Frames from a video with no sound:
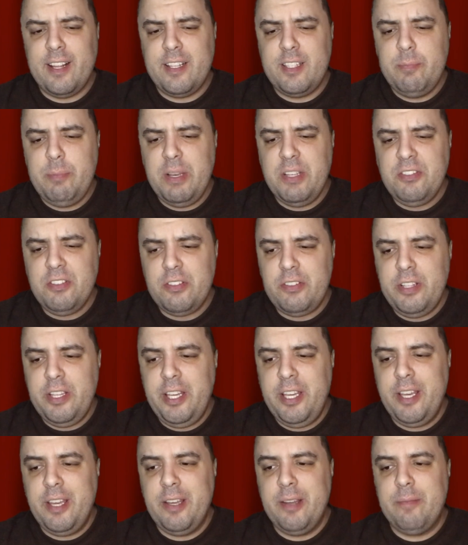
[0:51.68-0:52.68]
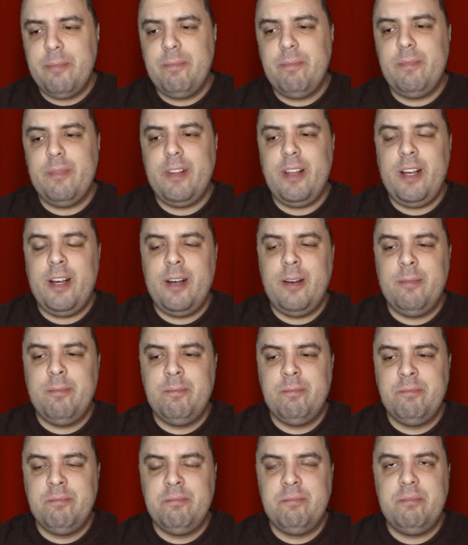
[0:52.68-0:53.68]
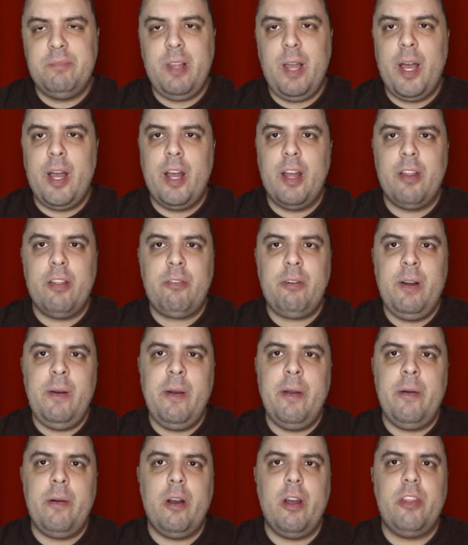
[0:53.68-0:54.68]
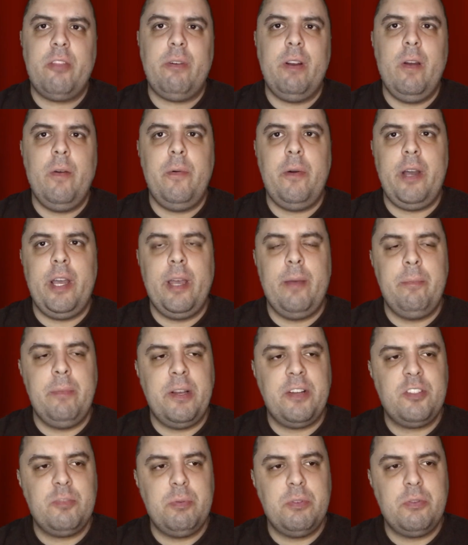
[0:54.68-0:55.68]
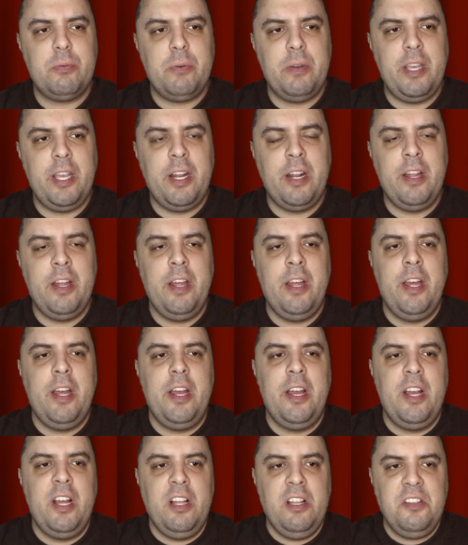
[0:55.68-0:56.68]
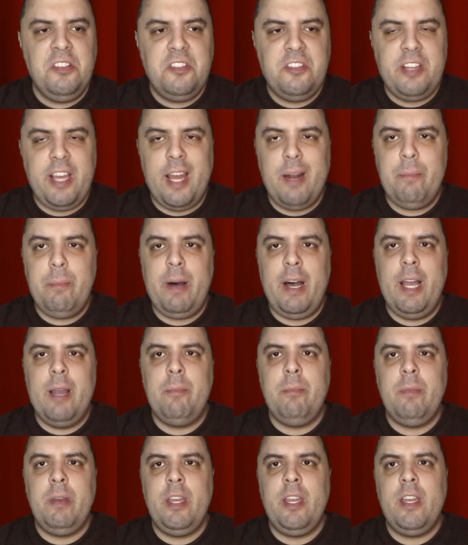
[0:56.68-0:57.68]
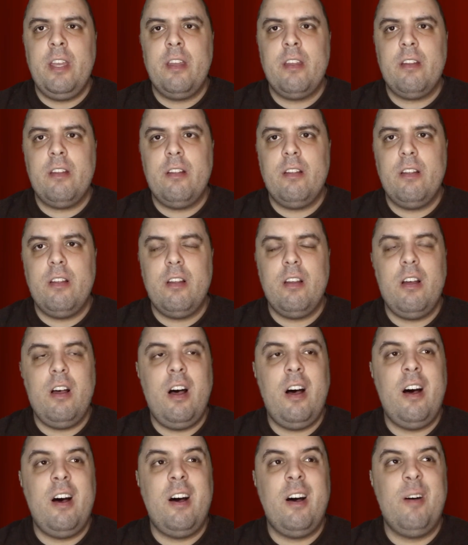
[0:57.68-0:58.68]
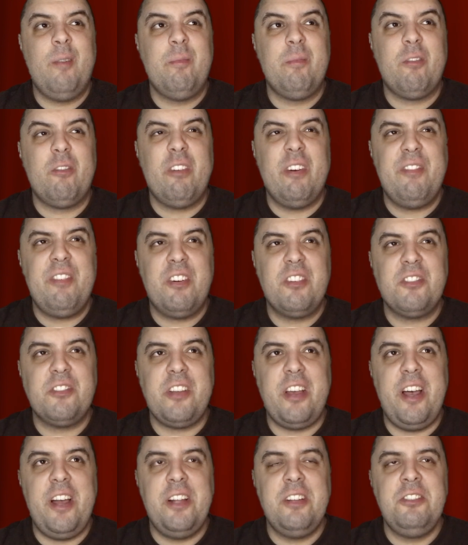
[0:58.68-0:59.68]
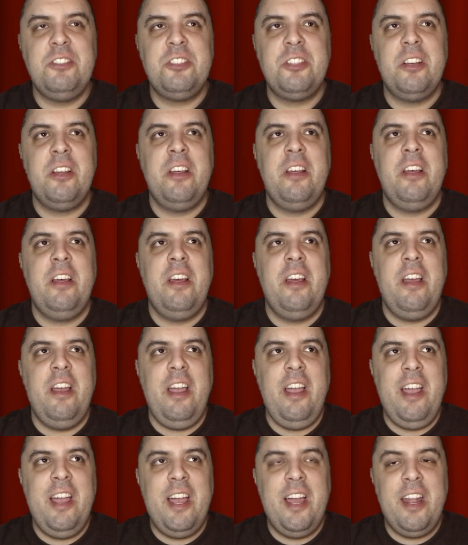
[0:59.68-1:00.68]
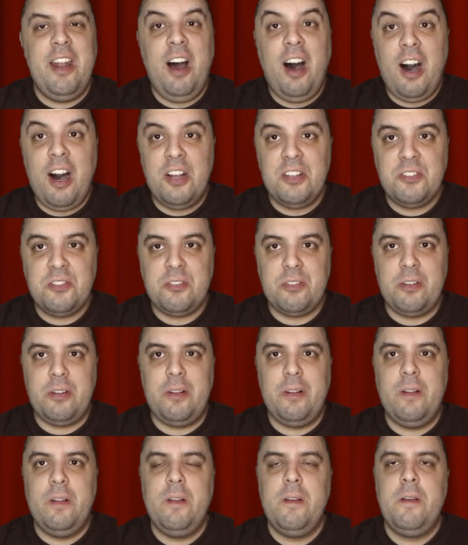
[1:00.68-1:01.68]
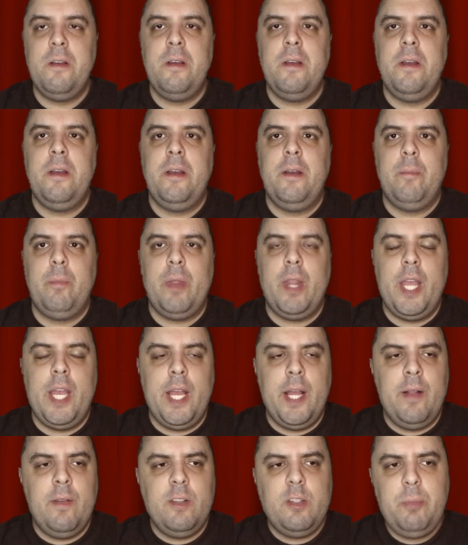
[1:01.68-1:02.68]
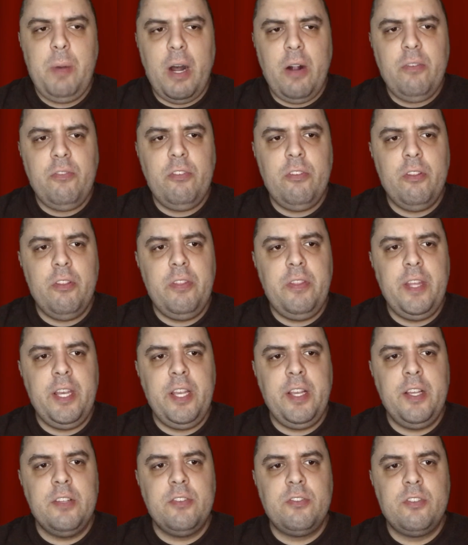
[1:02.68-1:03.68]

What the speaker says: basically a three-way mix between Stand By Me, River's Edge, and Hostel. It's about these